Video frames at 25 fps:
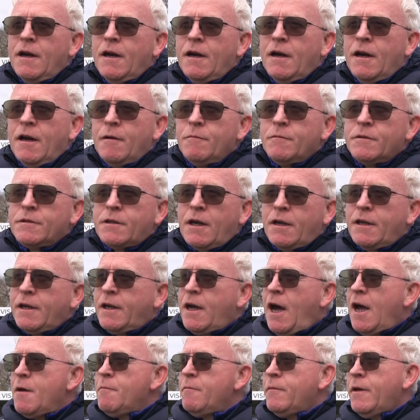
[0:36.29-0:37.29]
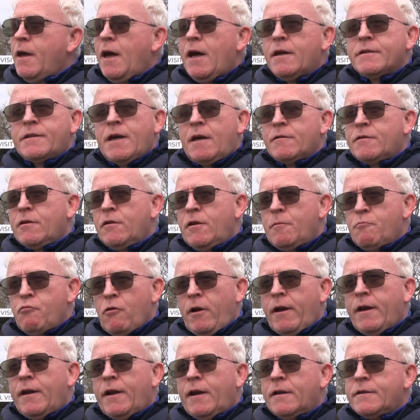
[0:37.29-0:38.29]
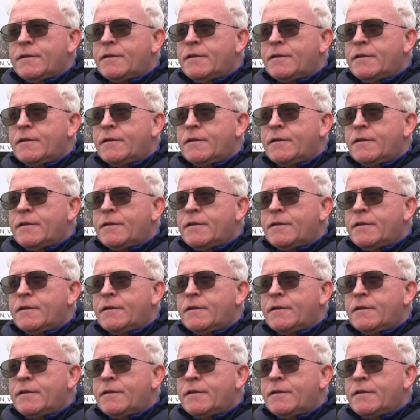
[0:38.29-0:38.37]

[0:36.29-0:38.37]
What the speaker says: So the game, yeah, is absolutely brilliant.